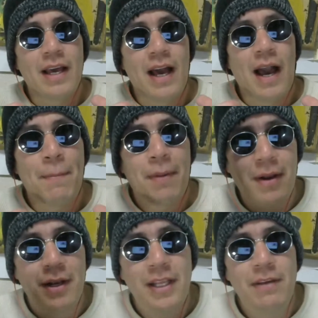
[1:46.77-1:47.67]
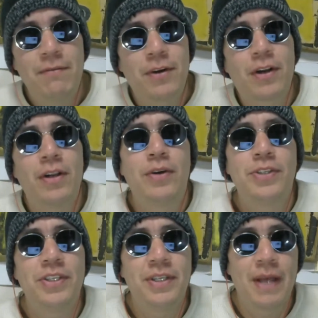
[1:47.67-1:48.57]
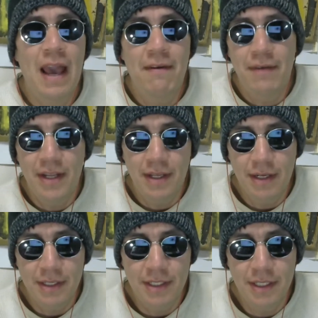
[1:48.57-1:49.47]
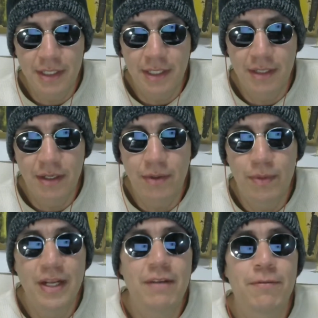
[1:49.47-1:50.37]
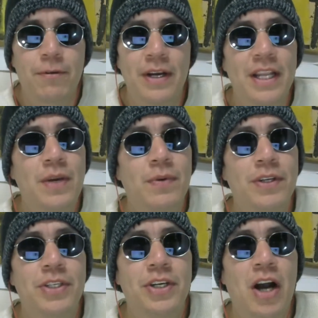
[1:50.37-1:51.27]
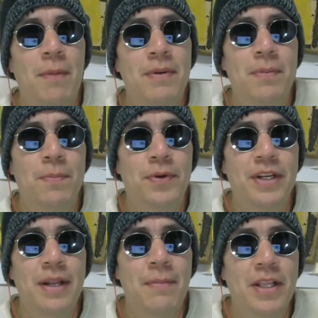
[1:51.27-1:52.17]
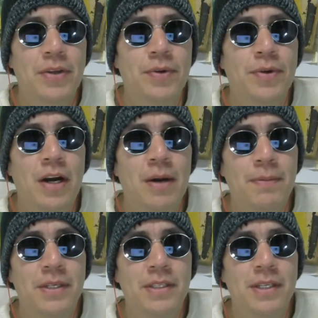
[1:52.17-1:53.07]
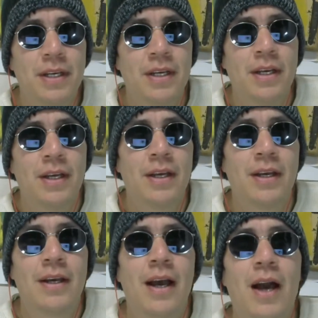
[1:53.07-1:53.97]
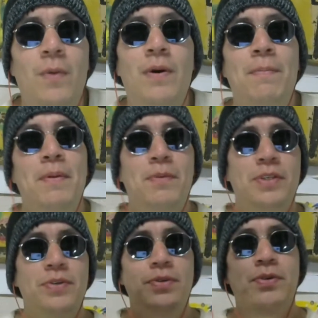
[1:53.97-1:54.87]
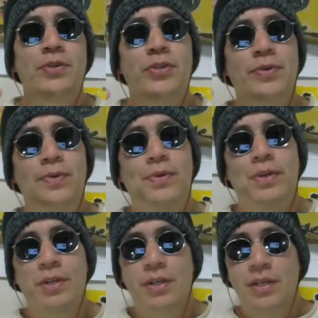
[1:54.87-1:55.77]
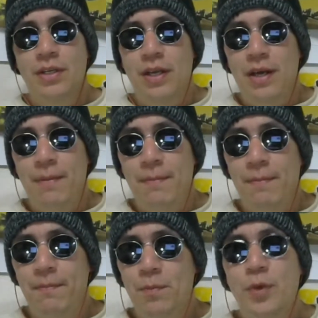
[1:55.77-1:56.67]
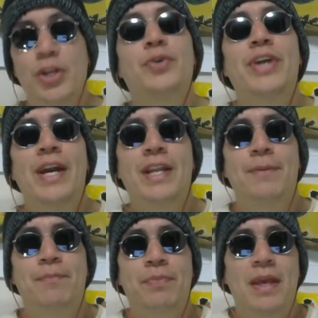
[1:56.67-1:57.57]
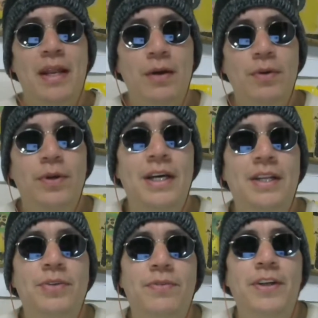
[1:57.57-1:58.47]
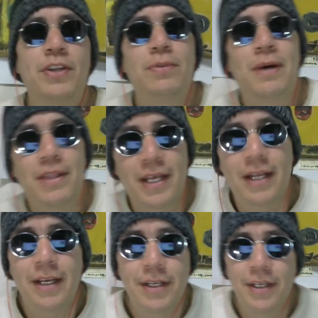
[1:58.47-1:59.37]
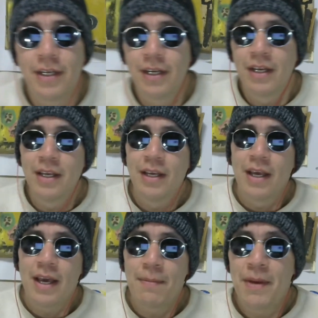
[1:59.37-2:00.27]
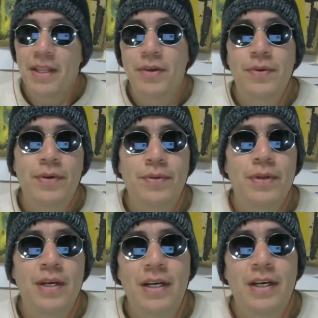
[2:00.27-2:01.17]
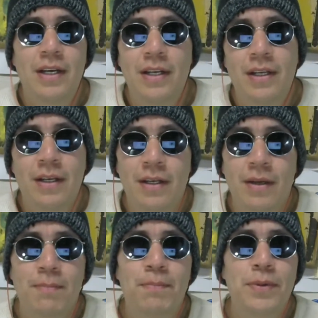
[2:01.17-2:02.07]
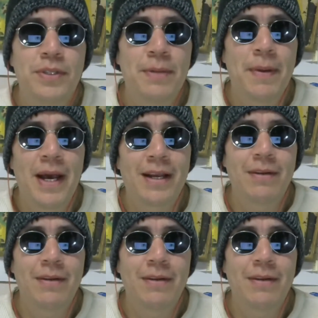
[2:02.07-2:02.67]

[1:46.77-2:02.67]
I believe we're close to having it ready for anyone to copy and print and make their own copies. I want people to recreate it, and I'll go ahead and do a video about that later, and make their own boosted pack